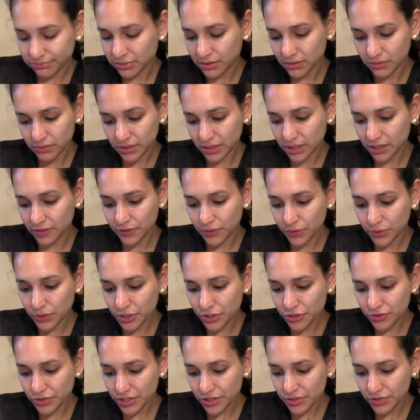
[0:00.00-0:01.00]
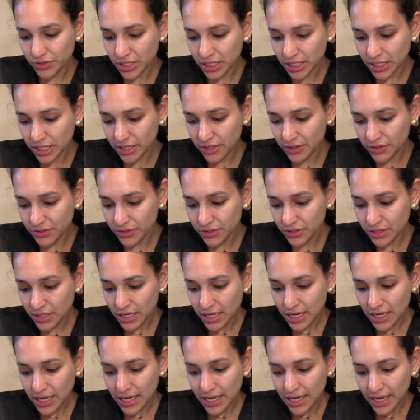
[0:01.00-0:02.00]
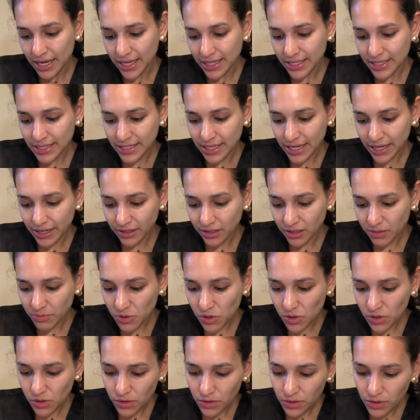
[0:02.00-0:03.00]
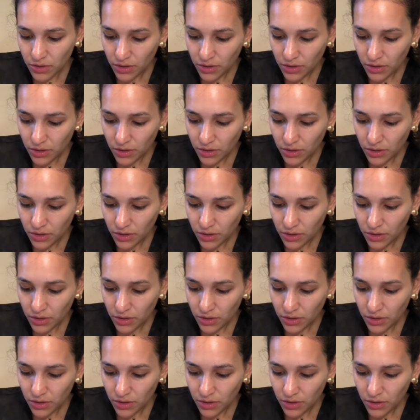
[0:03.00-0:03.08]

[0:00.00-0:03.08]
whatever we're doing to our nails, and second of all,